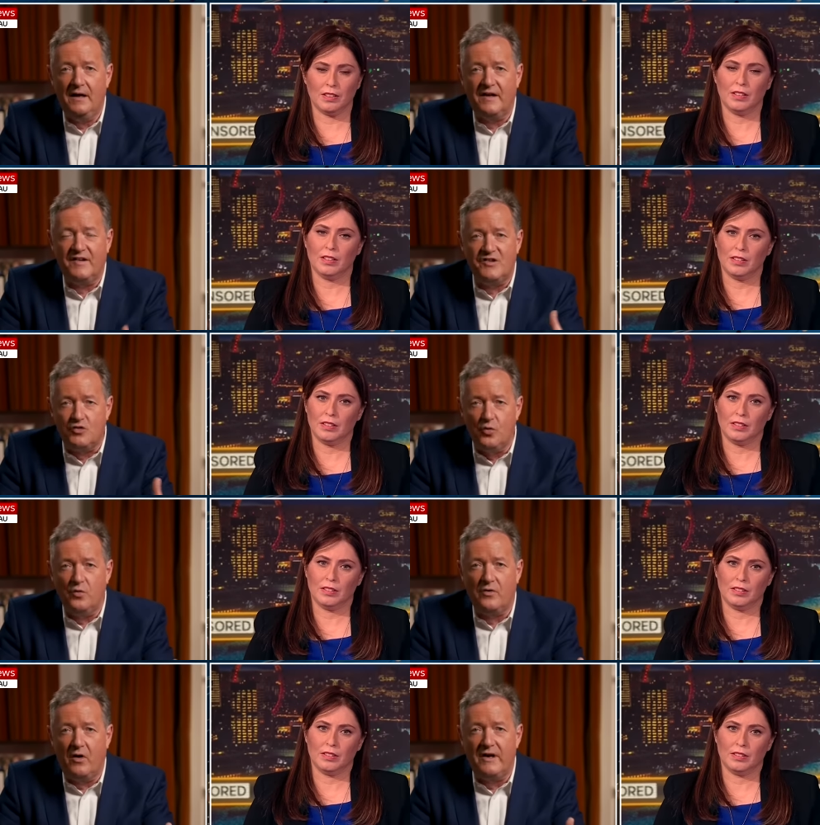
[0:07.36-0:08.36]
Speaker 1: an
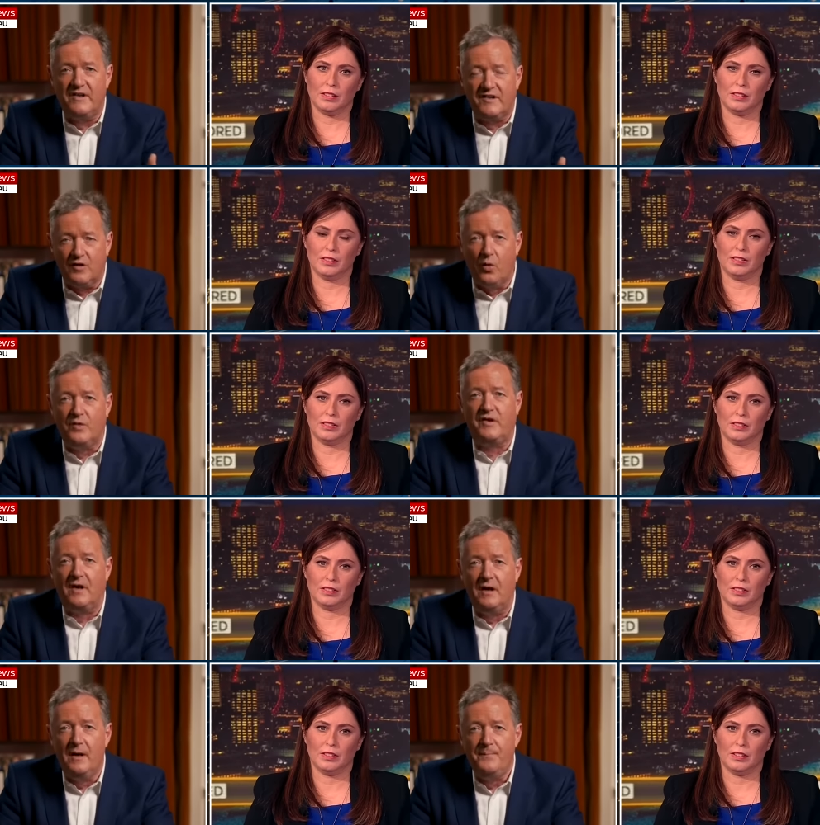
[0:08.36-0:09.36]
extraordinary slaughter
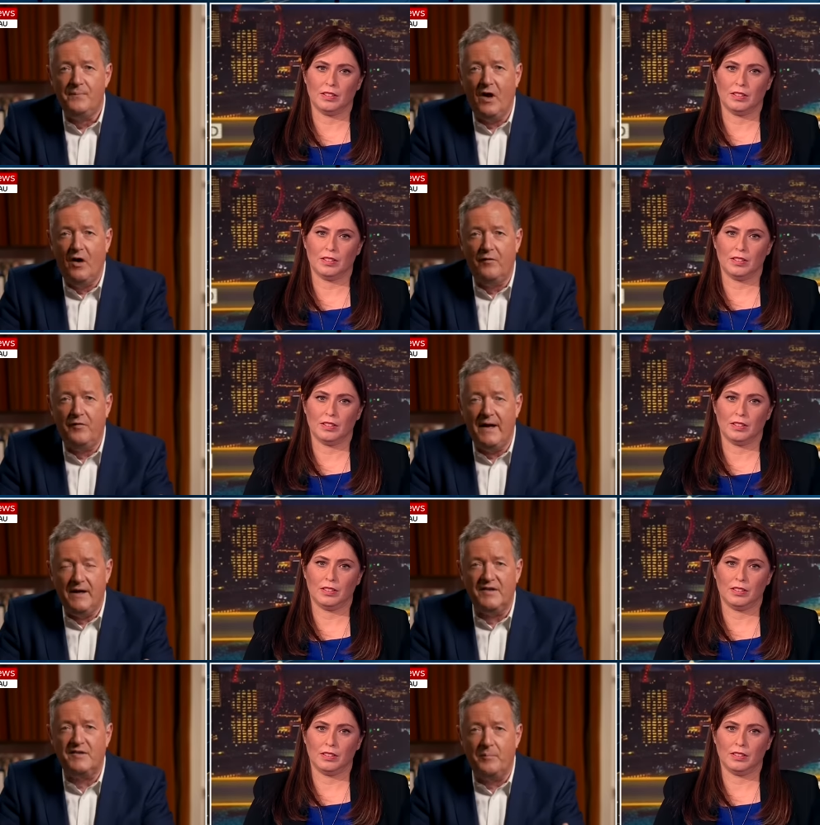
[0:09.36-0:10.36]
of
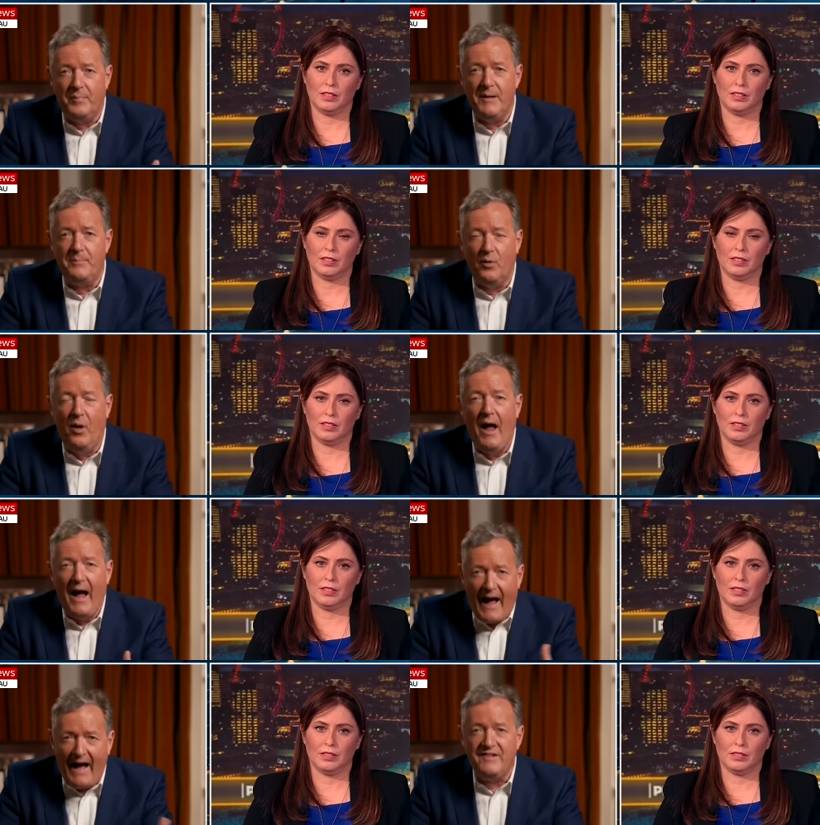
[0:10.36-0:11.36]
innocent people
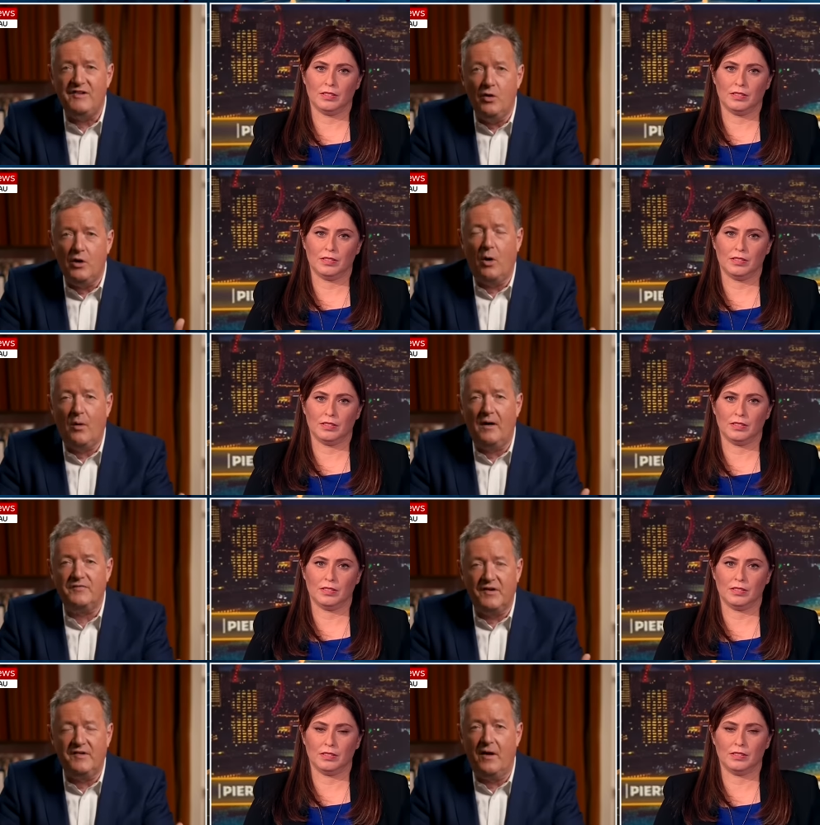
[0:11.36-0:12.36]
as you go
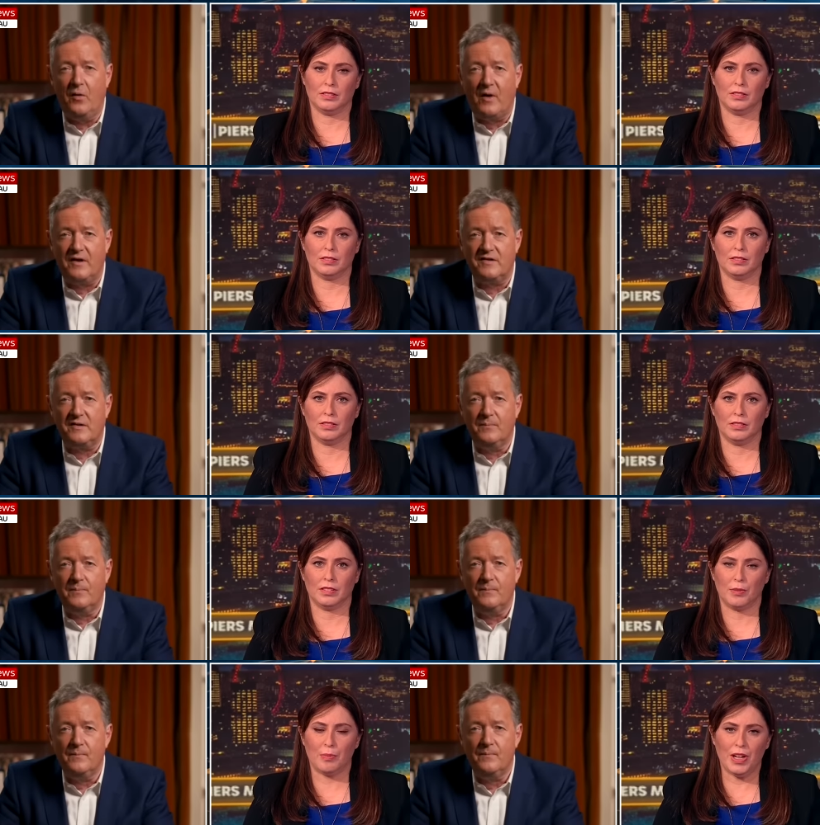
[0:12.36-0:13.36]
after terrorists.
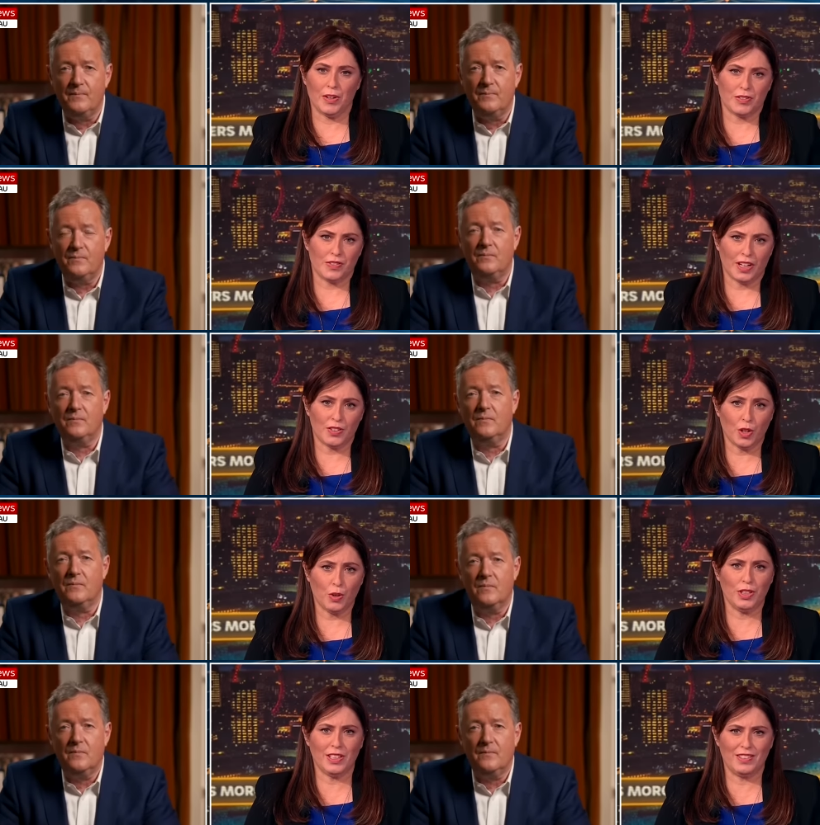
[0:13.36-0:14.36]
Speaker 2: Piers, I
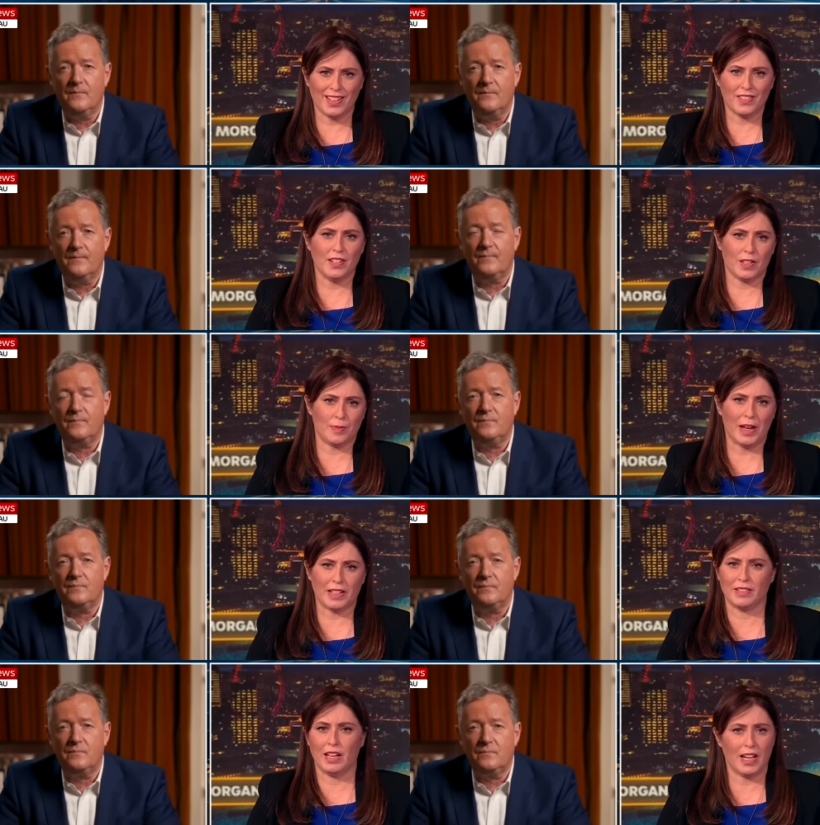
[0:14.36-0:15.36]
totally doesn't
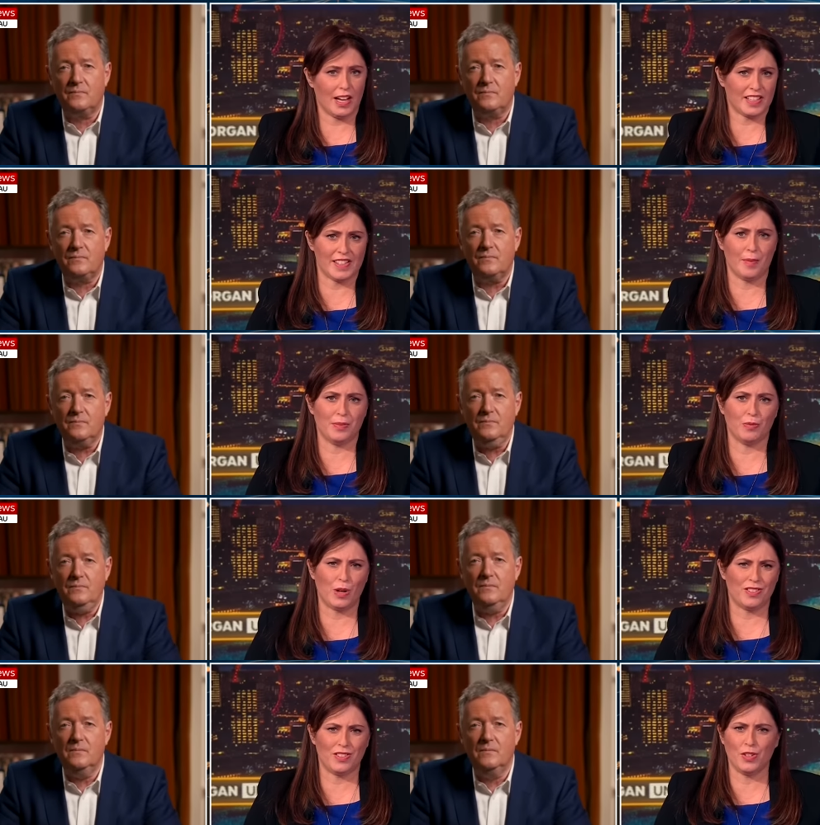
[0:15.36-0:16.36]
expect, uh, accept
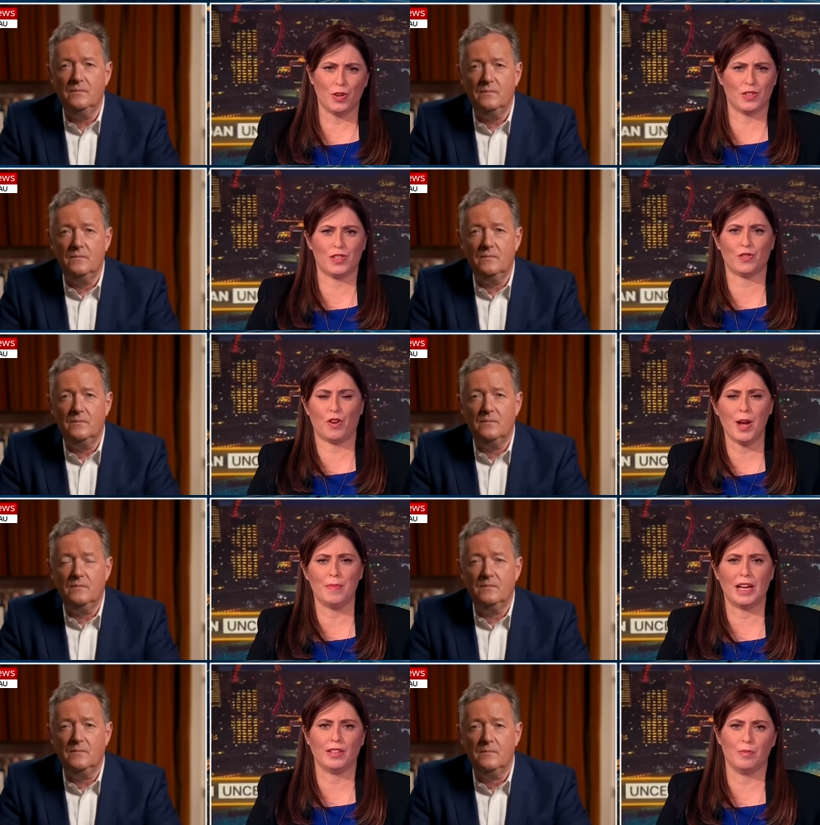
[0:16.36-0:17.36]
what you're
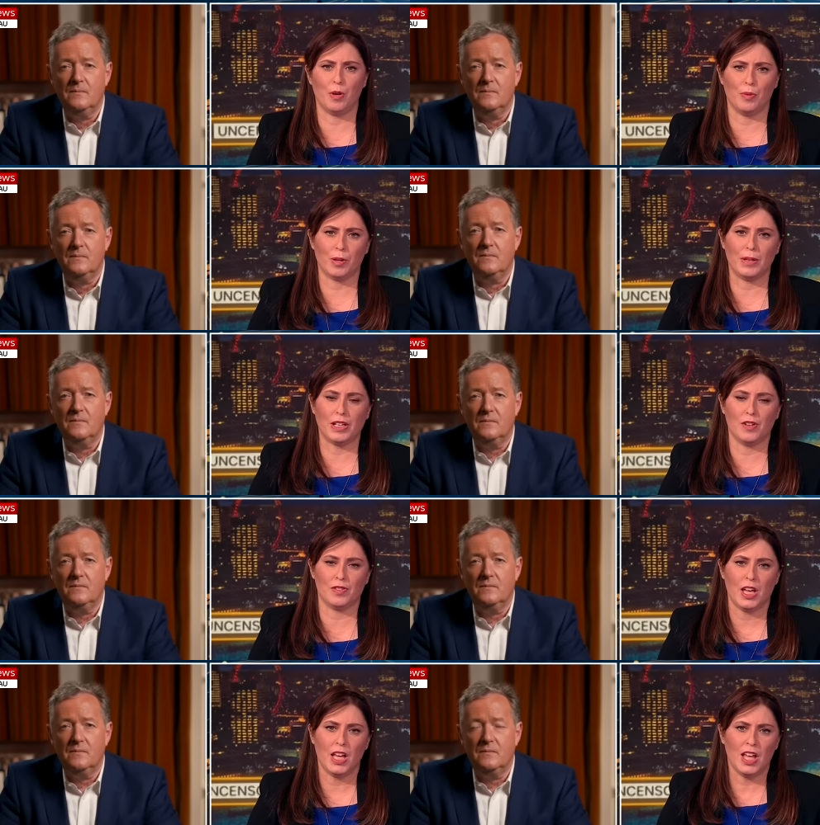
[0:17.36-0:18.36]
describing at the moment,
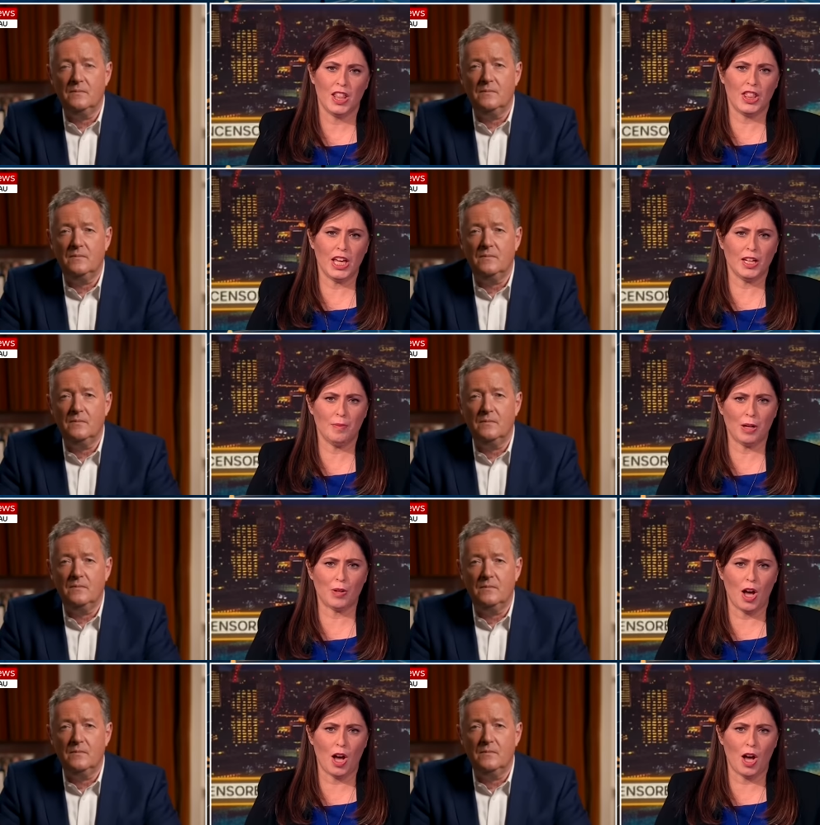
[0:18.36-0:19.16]
because think about